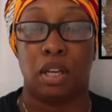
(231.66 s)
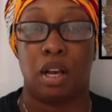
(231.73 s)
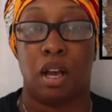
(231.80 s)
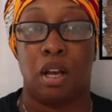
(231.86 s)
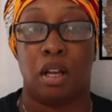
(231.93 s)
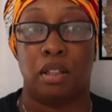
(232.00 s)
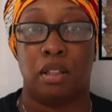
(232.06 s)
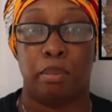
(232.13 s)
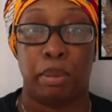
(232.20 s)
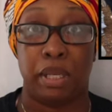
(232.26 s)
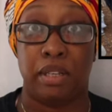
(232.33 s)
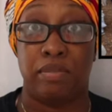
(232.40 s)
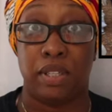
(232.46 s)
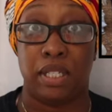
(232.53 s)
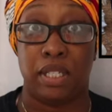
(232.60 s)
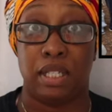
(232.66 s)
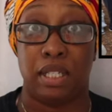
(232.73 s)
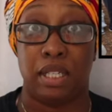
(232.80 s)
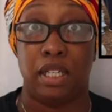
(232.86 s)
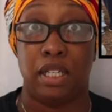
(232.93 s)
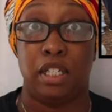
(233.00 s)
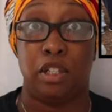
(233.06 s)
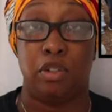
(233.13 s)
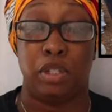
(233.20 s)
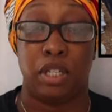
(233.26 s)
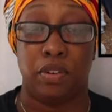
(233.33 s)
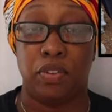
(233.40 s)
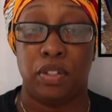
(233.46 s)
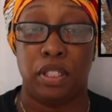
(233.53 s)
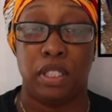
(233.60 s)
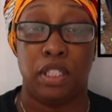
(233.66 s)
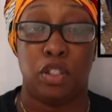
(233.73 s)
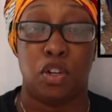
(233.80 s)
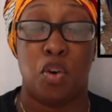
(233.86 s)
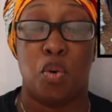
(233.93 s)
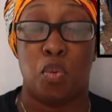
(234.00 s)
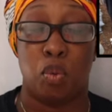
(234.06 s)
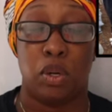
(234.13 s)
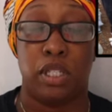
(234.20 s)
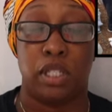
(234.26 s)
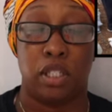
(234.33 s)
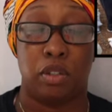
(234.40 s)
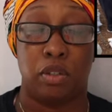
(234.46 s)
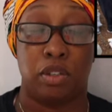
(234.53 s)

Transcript: The PVC, you definitely don't want to,